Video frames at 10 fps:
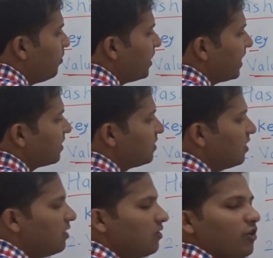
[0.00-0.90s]

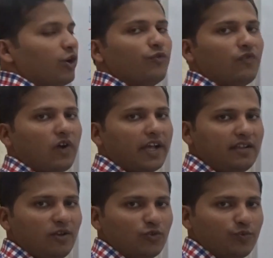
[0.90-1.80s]
break the
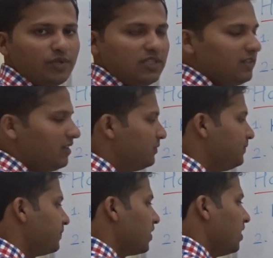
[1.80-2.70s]
while loop here.